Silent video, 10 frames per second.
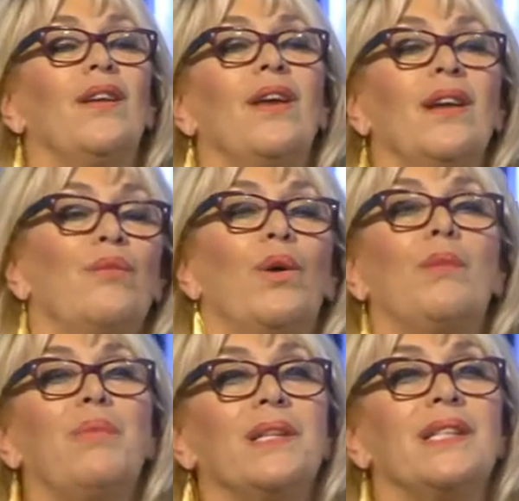And
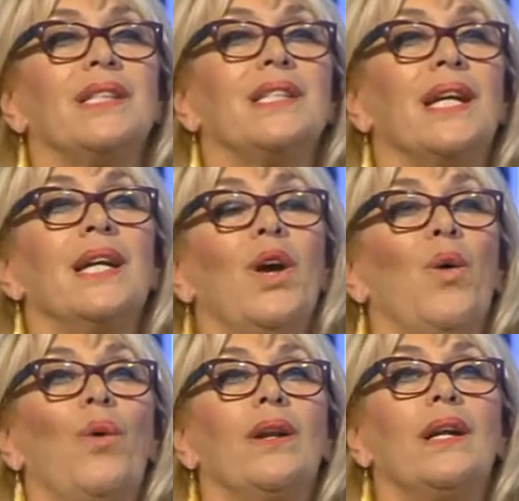one MP said today,
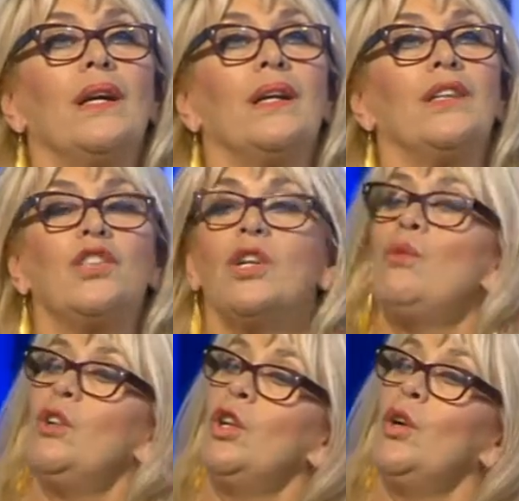well, you
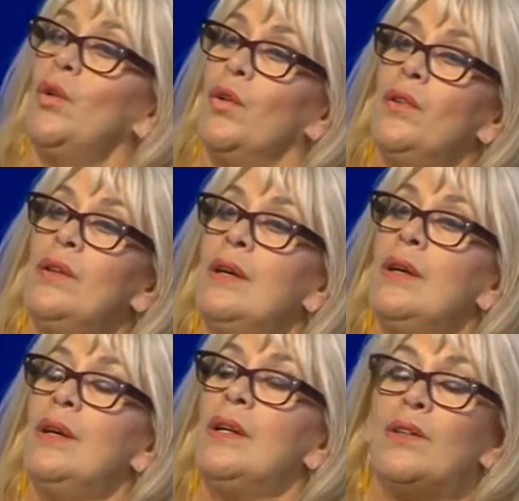don't learn
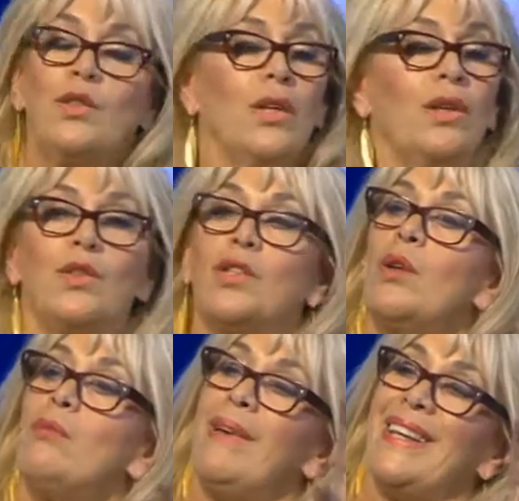you don't, you
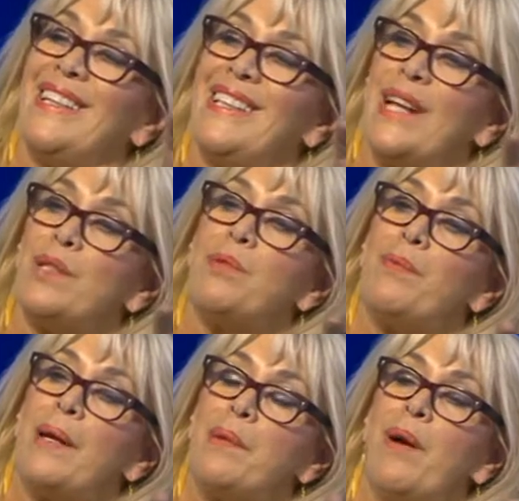don't make an announcement
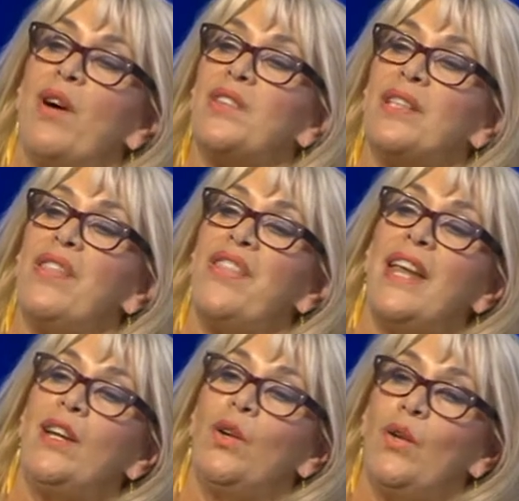about your party,
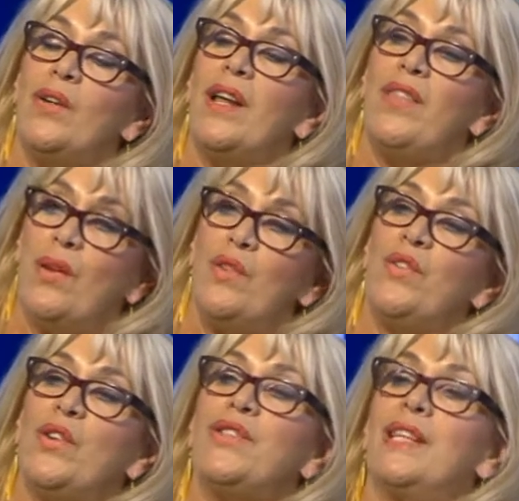then learn, and then
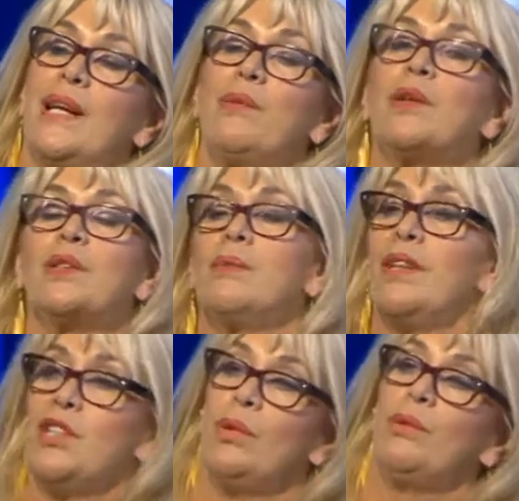reverse the announcement because it
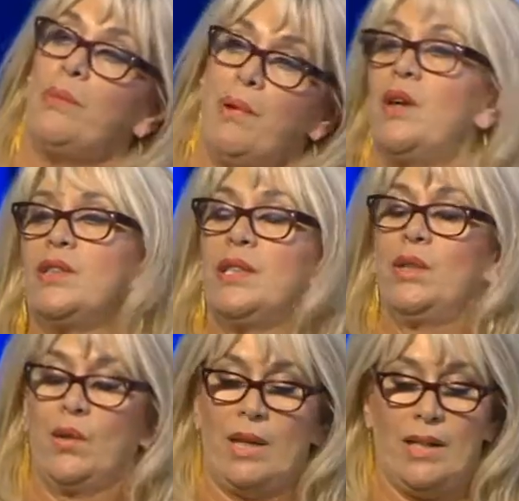makes you and the party
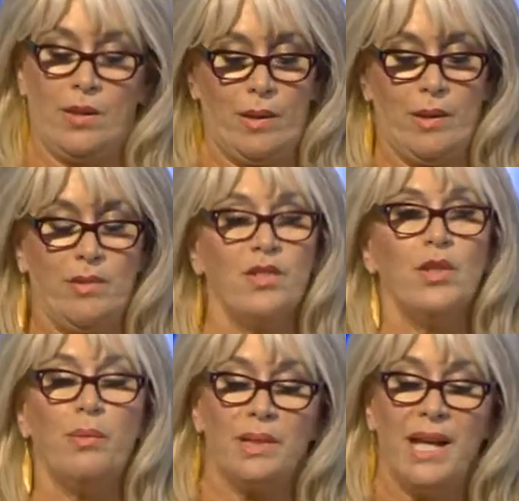look incredibly
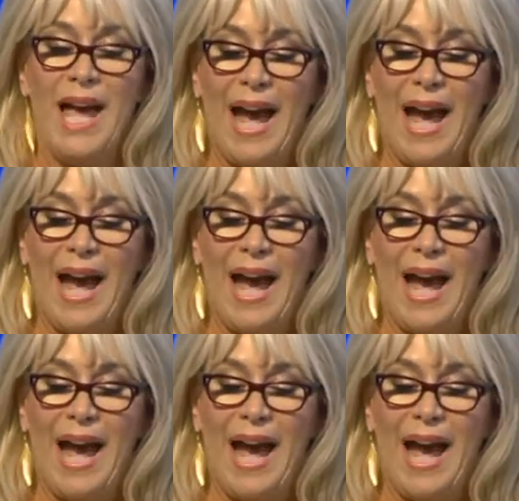stupid.